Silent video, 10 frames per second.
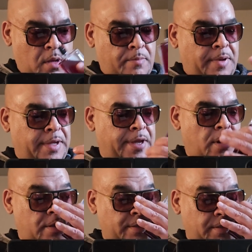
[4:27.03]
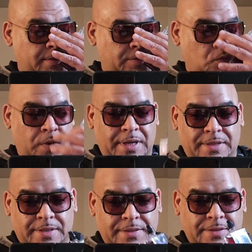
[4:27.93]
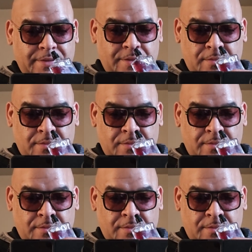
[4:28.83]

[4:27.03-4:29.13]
But here is a sweetness.